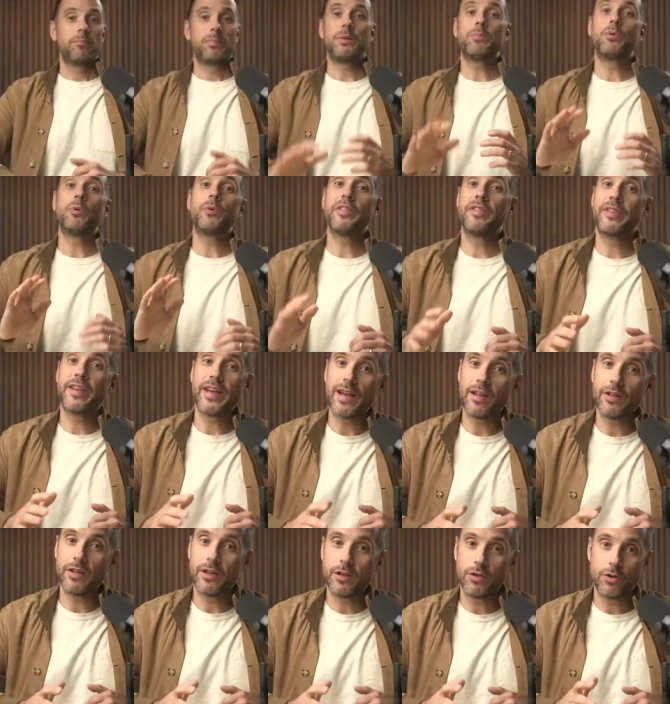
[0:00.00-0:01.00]
People with
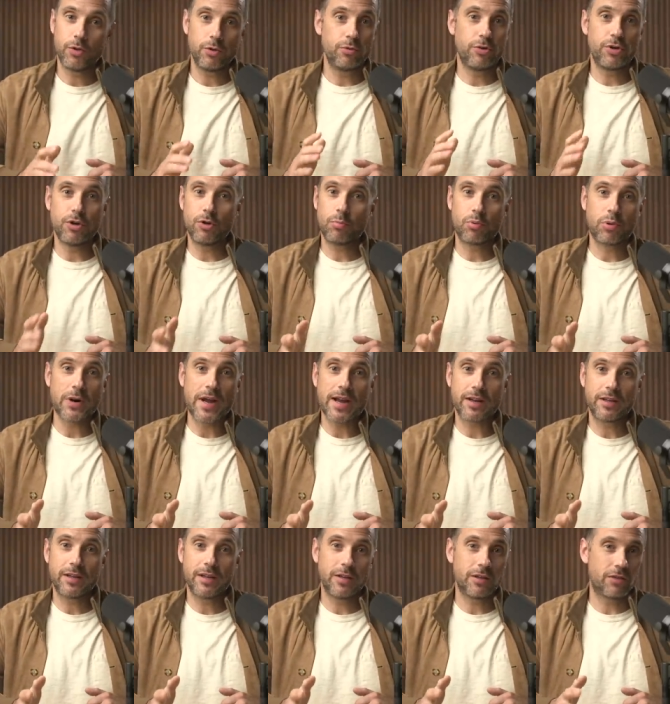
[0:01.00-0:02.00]
talent who don't
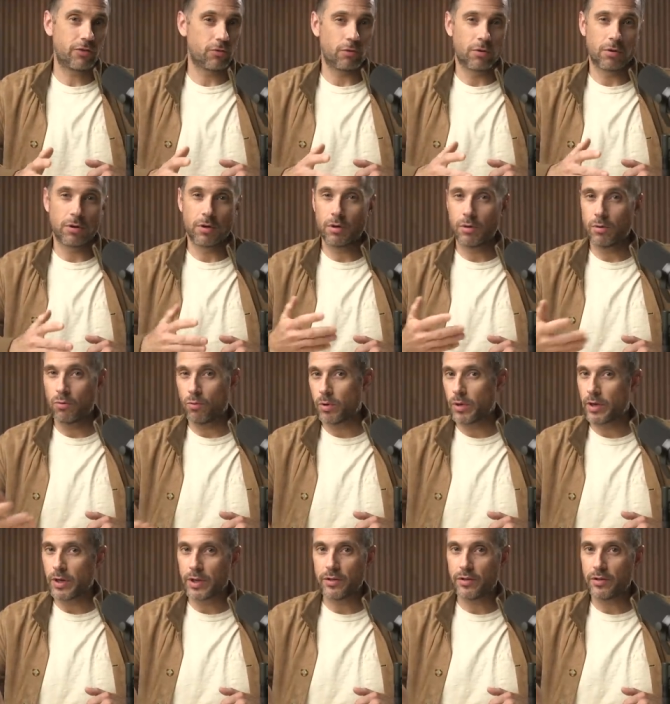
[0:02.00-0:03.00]
practice or
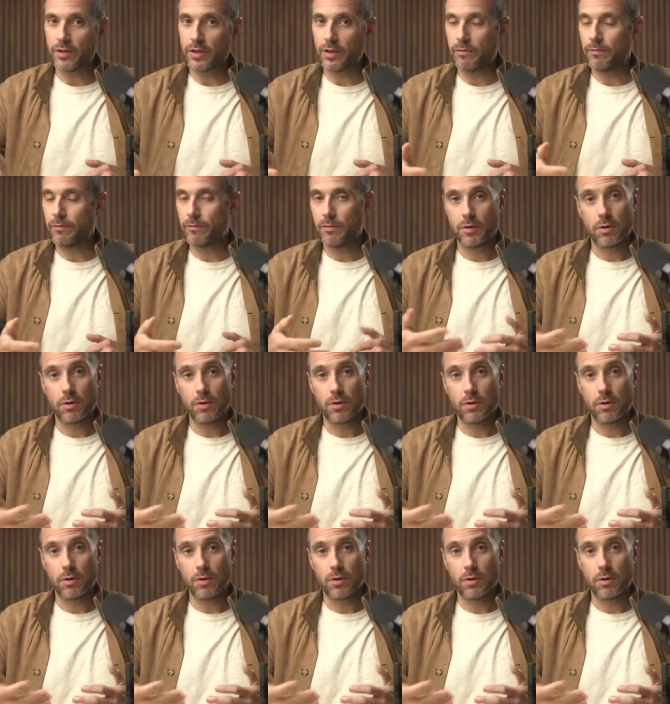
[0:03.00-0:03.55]
work on stuff